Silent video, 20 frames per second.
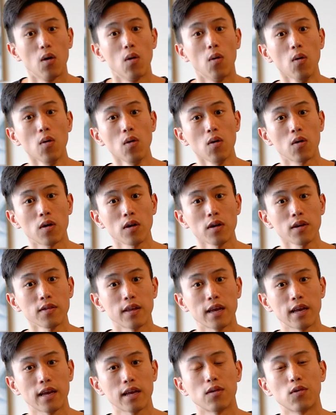Or
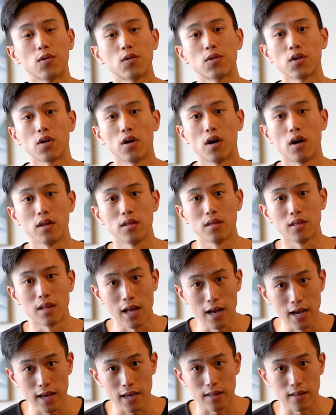they can order
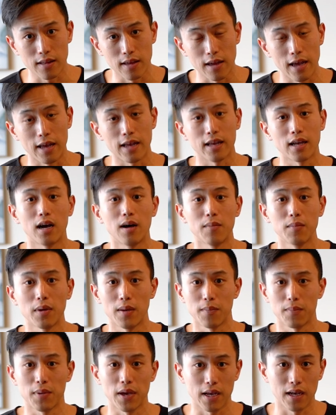online and come
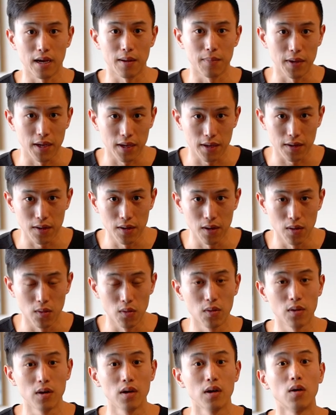and pick up and
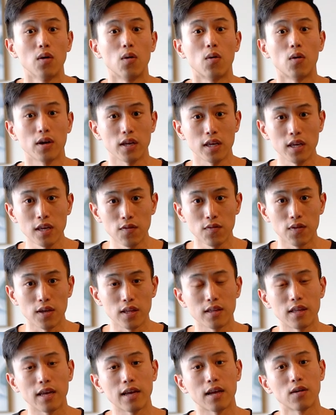go, or
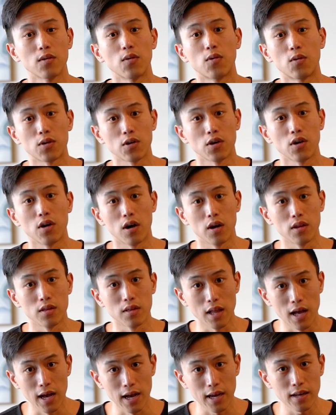even they can order
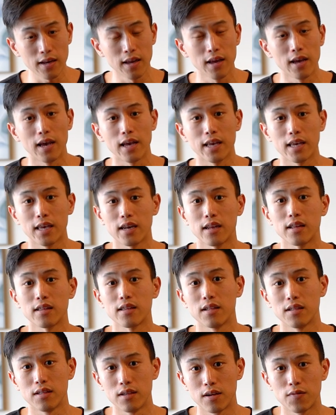online and get it
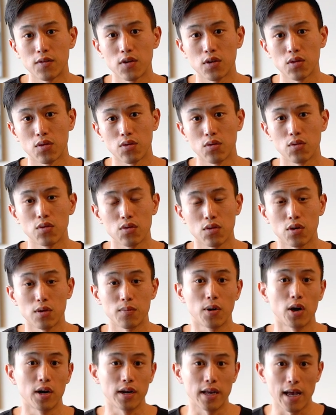delivered through
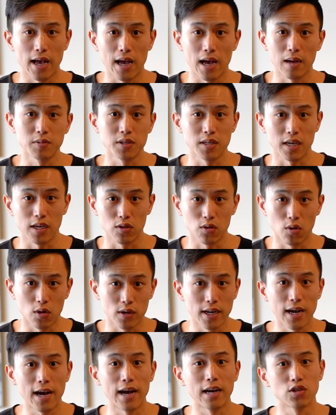third-party apps like
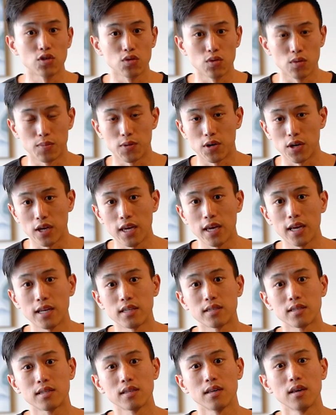DoorDash, Uber
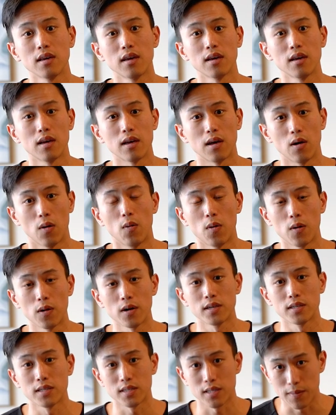Eats, or
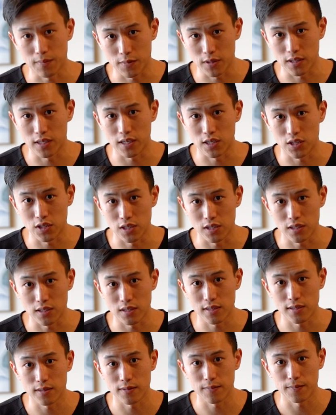Skip the
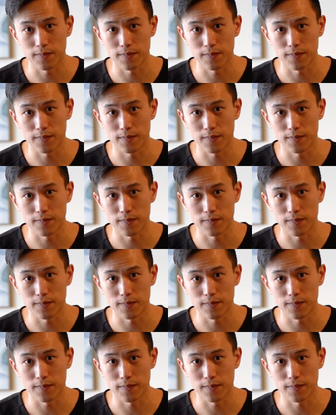Dishes.